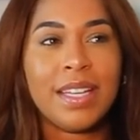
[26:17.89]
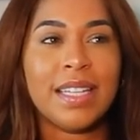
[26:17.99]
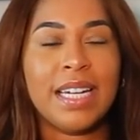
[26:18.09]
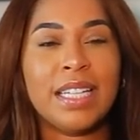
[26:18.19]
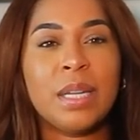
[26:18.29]

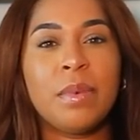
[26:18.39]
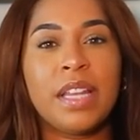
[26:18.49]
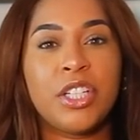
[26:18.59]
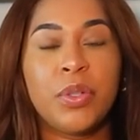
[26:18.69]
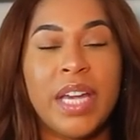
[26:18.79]
That doesn't mean
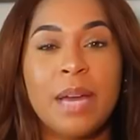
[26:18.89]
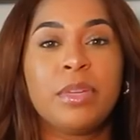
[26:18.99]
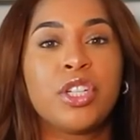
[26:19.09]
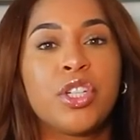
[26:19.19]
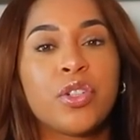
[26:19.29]
that you can't
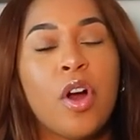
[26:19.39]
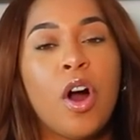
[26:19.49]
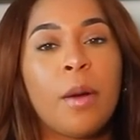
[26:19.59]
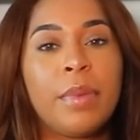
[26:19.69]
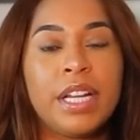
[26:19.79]
be
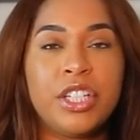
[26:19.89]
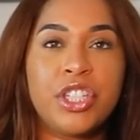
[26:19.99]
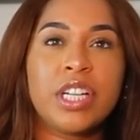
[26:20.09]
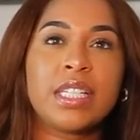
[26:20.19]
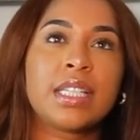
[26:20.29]
strong, but it
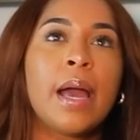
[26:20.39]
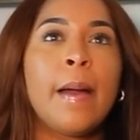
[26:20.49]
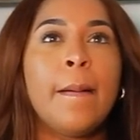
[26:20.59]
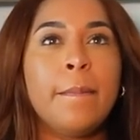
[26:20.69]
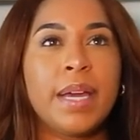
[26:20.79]
just
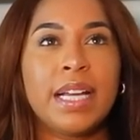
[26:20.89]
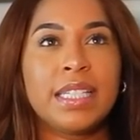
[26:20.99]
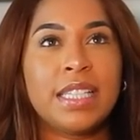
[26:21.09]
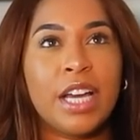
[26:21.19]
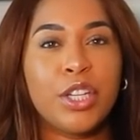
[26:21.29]

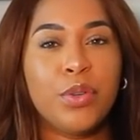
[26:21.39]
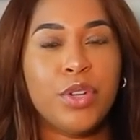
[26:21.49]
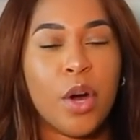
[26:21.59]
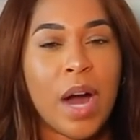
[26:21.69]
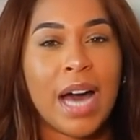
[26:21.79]
means that you
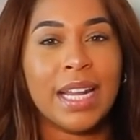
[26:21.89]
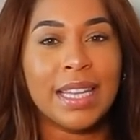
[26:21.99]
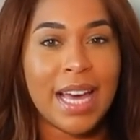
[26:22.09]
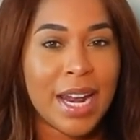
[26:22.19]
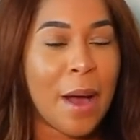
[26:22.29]
know how to
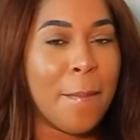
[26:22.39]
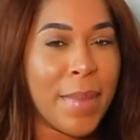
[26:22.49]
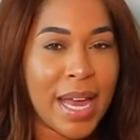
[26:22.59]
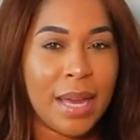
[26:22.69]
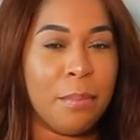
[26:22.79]
let a
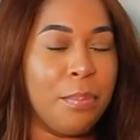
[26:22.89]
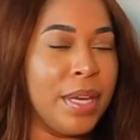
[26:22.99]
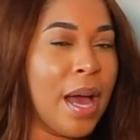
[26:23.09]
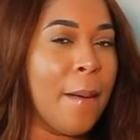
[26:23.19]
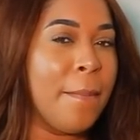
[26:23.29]
man
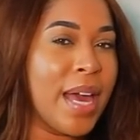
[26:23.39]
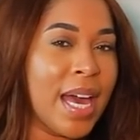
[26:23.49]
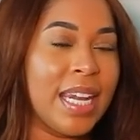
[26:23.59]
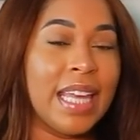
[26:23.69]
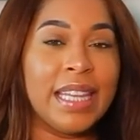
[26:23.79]
be a
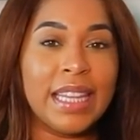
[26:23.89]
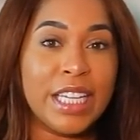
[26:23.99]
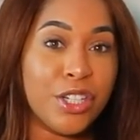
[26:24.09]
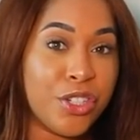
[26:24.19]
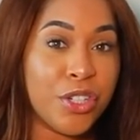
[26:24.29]
man and
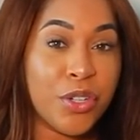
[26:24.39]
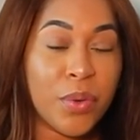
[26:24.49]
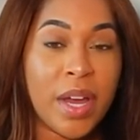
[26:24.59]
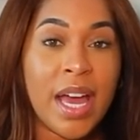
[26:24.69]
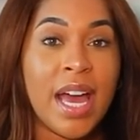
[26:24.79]
lead
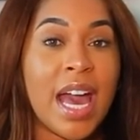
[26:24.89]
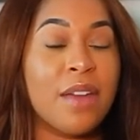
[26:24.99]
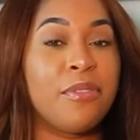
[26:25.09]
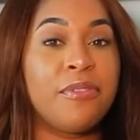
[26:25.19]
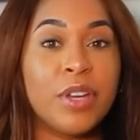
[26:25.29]
you
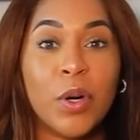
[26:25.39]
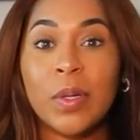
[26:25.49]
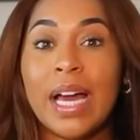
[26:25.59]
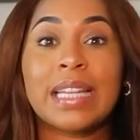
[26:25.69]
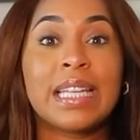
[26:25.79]
and feel
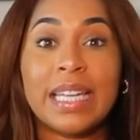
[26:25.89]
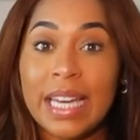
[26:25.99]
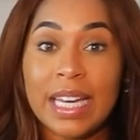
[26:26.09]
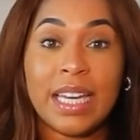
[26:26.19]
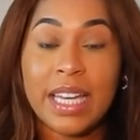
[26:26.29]
like the
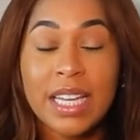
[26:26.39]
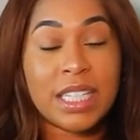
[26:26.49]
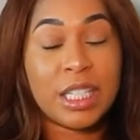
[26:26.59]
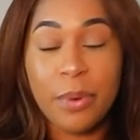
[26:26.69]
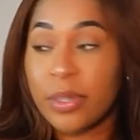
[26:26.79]
king he is.
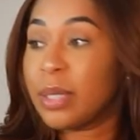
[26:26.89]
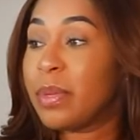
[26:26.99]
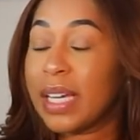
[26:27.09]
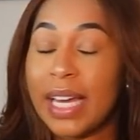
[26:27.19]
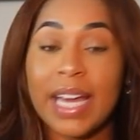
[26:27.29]
He's supposed to
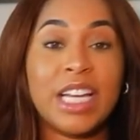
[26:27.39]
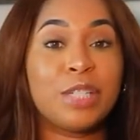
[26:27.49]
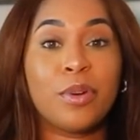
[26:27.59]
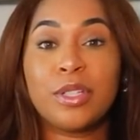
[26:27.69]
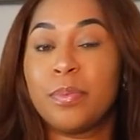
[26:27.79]
be a king. He's
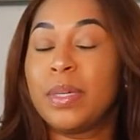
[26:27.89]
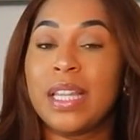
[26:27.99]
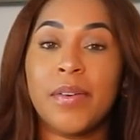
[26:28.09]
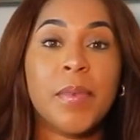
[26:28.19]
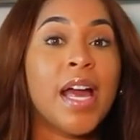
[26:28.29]
supposed to be
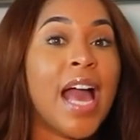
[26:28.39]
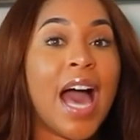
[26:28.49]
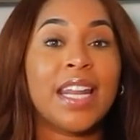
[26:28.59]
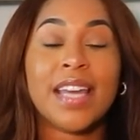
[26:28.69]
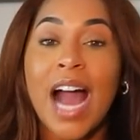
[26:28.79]
the
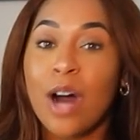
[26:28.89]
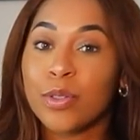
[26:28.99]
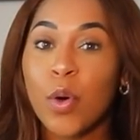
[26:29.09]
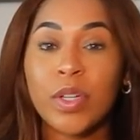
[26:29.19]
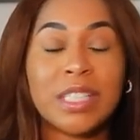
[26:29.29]
head of the
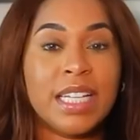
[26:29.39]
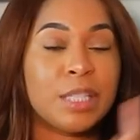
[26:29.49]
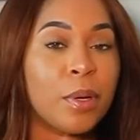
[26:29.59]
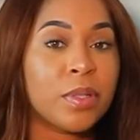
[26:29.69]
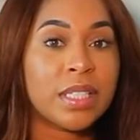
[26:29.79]
household. He's
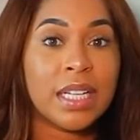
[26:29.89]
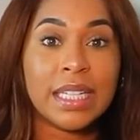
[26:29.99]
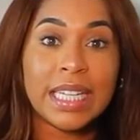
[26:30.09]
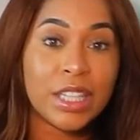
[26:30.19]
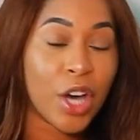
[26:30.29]
supposed to
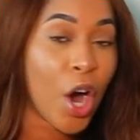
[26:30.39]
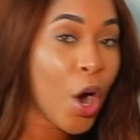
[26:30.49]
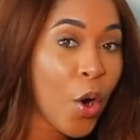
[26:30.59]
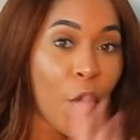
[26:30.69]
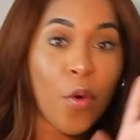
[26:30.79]
lead the
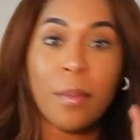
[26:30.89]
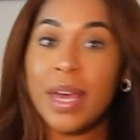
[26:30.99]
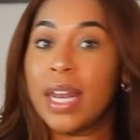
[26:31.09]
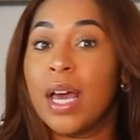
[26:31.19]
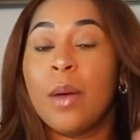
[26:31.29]
home
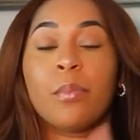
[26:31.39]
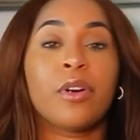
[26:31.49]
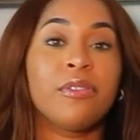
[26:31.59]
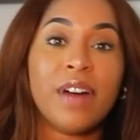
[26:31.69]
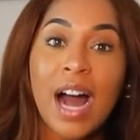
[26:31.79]
and
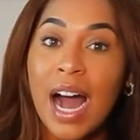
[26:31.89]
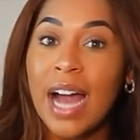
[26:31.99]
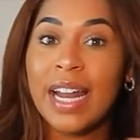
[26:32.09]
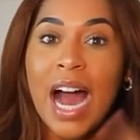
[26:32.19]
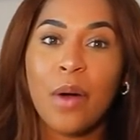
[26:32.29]

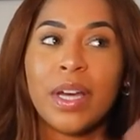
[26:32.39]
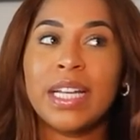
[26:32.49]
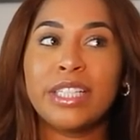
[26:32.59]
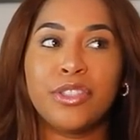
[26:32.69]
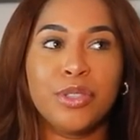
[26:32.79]
provide. How can
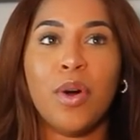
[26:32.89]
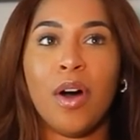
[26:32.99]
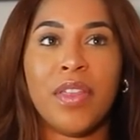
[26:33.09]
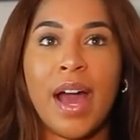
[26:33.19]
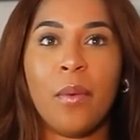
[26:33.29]
he do
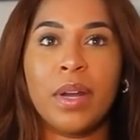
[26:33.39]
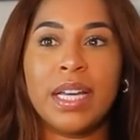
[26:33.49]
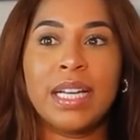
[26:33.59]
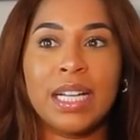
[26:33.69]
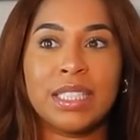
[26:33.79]
all that when
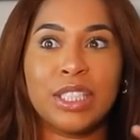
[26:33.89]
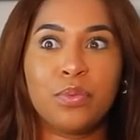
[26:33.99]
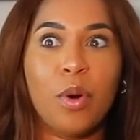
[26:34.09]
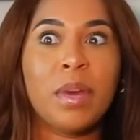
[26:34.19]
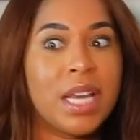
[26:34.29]
he has this
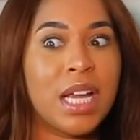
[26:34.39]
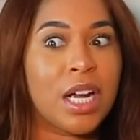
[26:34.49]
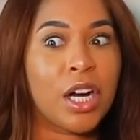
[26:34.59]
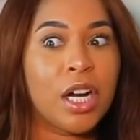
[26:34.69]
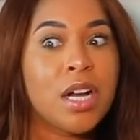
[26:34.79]
woman
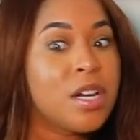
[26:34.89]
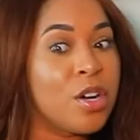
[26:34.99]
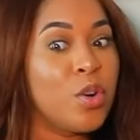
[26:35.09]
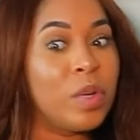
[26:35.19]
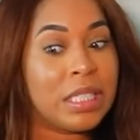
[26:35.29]
here
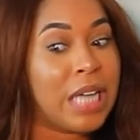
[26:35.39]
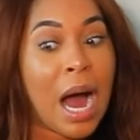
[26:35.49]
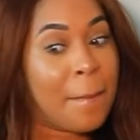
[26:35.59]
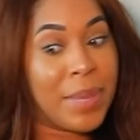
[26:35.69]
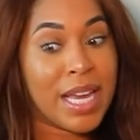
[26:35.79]
who is
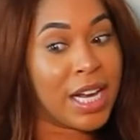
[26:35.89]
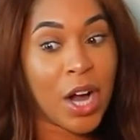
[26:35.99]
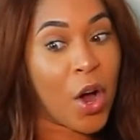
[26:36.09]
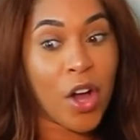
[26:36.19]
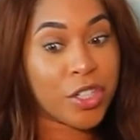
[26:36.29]
not being,
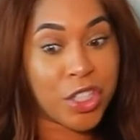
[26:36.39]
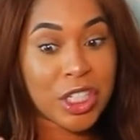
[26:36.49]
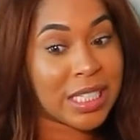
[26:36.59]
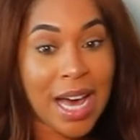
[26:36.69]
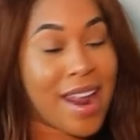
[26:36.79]

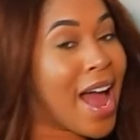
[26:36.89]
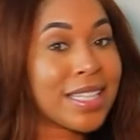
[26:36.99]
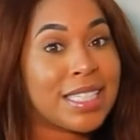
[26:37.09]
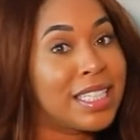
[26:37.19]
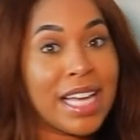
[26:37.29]
she's not
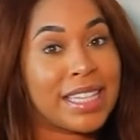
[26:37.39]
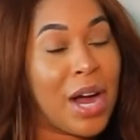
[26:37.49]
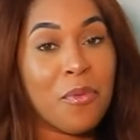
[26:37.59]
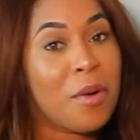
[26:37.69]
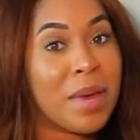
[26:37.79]
acting like
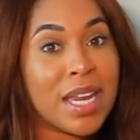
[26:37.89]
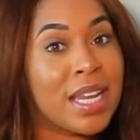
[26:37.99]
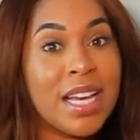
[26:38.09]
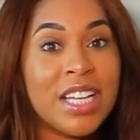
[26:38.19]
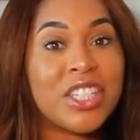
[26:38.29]
that woman.
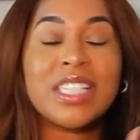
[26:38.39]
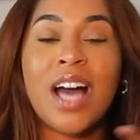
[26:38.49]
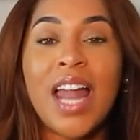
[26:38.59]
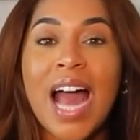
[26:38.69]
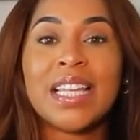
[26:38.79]
She's
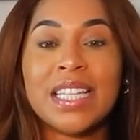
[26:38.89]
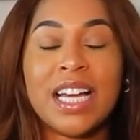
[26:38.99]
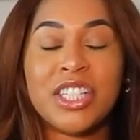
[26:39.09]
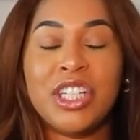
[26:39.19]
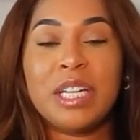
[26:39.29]
not acting
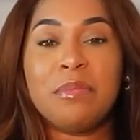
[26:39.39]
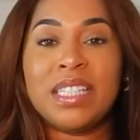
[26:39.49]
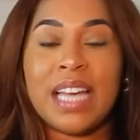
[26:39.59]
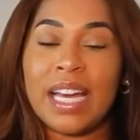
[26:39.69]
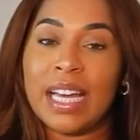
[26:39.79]
like she can be
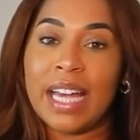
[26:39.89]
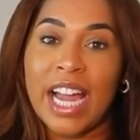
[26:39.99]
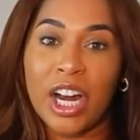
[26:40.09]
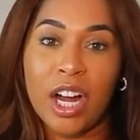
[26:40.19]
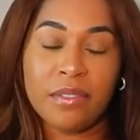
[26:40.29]
taken
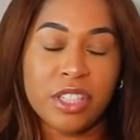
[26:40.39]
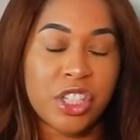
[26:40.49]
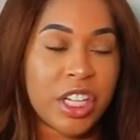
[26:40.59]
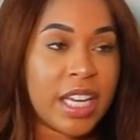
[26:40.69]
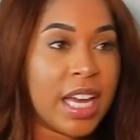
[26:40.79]
care of and
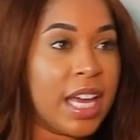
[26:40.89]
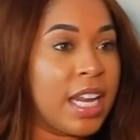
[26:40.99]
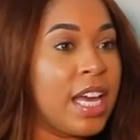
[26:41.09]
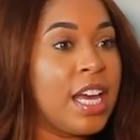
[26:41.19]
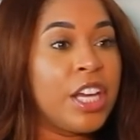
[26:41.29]
she
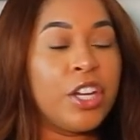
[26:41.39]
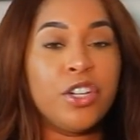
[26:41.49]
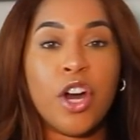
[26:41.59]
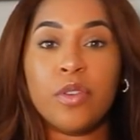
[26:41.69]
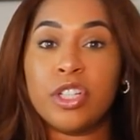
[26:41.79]
could, you
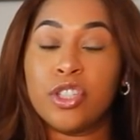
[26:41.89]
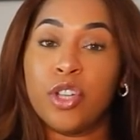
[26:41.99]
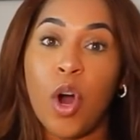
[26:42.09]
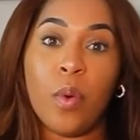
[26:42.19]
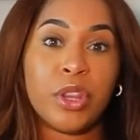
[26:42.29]
know, just
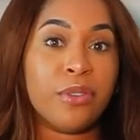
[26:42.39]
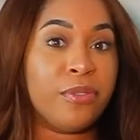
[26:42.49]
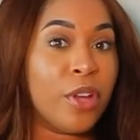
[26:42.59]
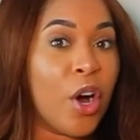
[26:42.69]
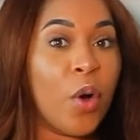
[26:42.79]
go with the
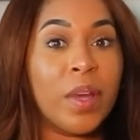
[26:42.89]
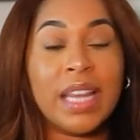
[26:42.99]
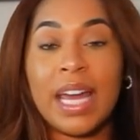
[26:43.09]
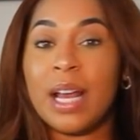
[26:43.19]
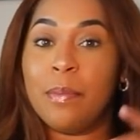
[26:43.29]
flow and
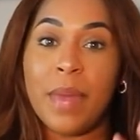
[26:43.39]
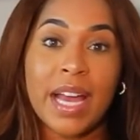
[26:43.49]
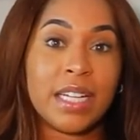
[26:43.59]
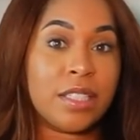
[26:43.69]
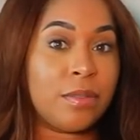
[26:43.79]
let him
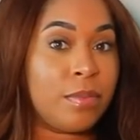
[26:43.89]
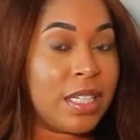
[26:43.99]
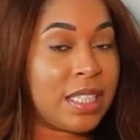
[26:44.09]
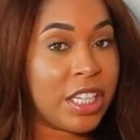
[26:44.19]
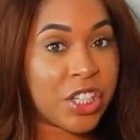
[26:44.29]
make
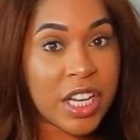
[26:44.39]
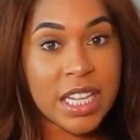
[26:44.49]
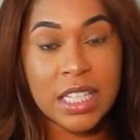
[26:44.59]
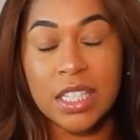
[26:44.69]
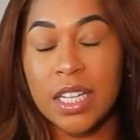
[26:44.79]

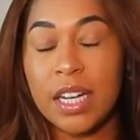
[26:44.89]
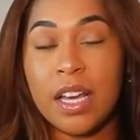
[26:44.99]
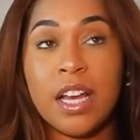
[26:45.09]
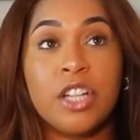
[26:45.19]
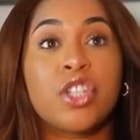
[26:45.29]
decisions and
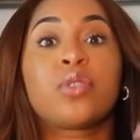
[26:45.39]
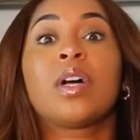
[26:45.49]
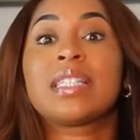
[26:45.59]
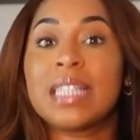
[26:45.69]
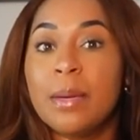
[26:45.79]

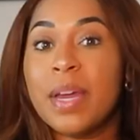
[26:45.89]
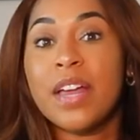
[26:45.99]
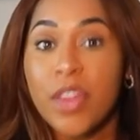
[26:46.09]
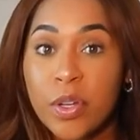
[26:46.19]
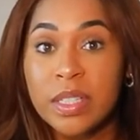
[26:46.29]
trust him
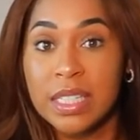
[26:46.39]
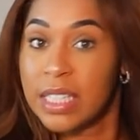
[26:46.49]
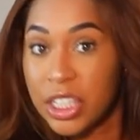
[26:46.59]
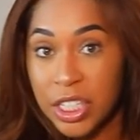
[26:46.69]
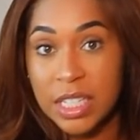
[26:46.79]
in those
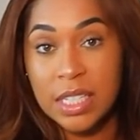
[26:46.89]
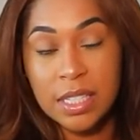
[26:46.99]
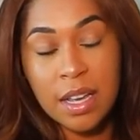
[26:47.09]
decisions.